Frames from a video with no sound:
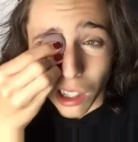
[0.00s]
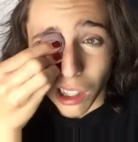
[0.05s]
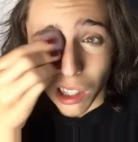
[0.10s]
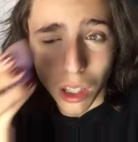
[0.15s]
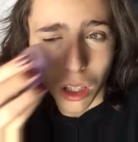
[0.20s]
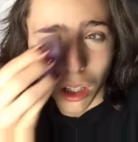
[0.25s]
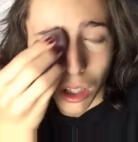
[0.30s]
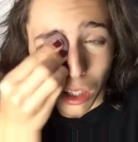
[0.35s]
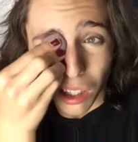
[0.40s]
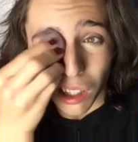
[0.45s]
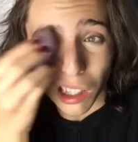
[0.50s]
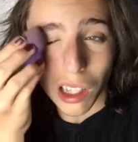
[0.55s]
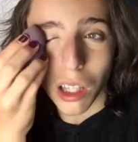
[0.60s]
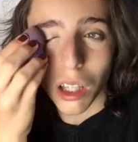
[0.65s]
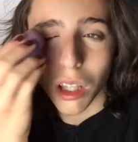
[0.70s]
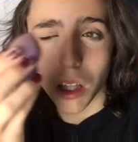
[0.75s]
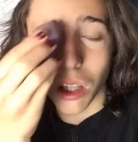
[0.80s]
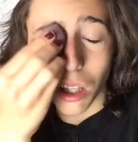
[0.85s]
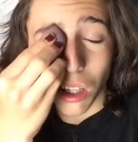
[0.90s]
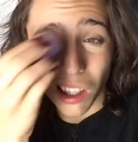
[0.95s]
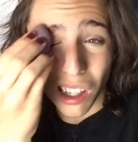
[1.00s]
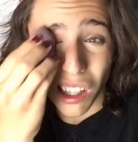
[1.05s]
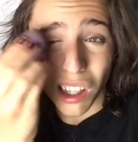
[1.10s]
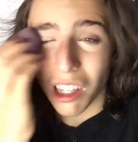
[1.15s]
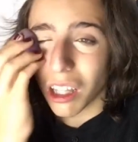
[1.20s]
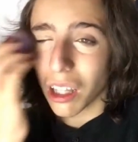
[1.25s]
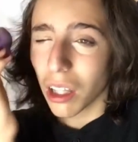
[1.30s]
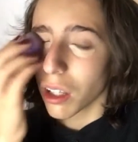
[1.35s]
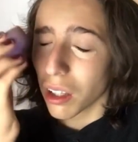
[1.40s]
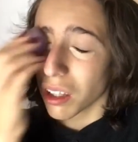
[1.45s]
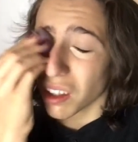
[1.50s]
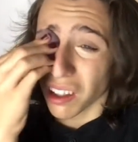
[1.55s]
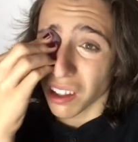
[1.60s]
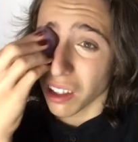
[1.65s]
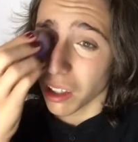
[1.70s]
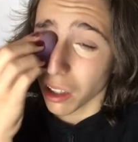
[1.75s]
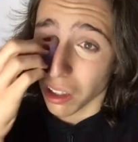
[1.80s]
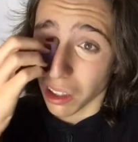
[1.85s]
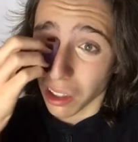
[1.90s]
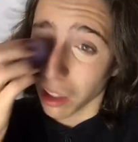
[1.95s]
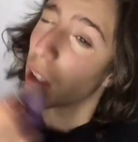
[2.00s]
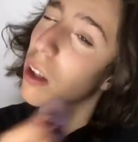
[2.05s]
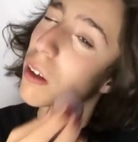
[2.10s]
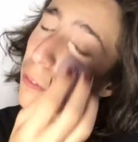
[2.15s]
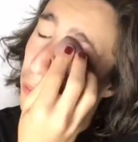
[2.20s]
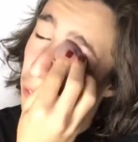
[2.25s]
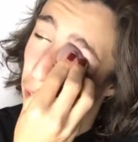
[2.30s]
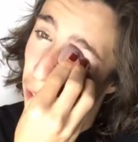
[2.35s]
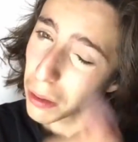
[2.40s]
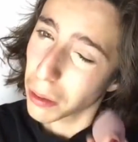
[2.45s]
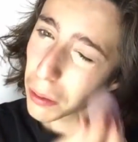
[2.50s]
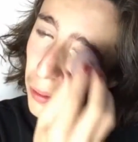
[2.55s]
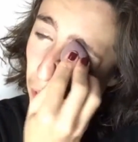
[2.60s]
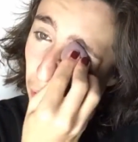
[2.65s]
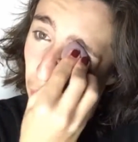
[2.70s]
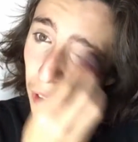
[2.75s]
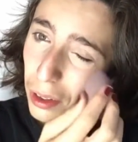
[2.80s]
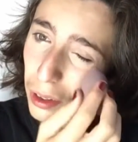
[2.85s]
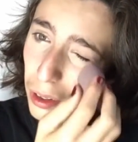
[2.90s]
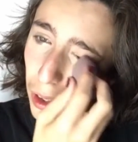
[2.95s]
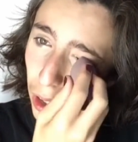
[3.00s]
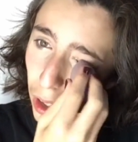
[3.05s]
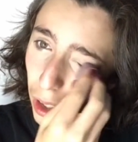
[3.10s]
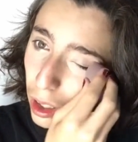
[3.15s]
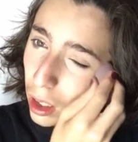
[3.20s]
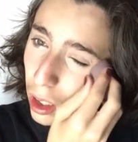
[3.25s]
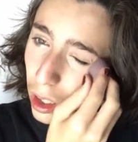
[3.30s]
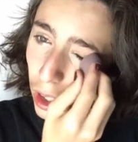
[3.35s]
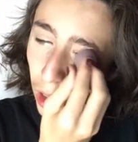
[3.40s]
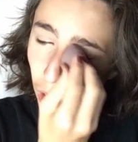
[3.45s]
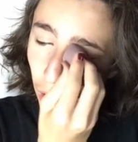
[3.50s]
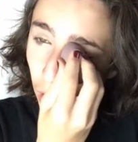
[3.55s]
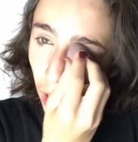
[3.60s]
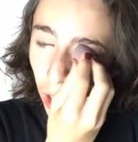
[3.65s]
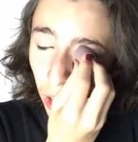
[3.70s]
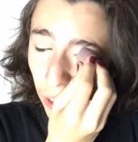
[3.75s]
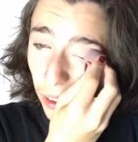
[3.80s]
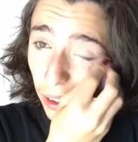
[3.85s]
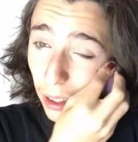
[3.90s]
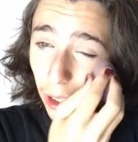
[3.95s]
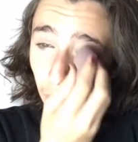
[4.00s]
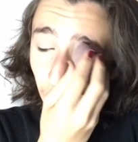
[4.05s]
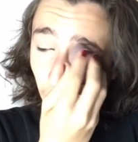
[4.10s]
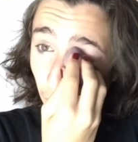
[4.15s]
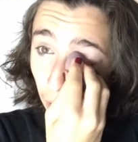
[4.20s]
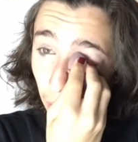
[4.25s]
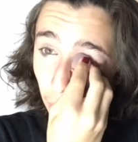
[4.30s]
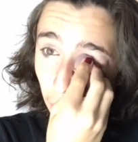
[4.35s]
contour, just because I want to keep the foundation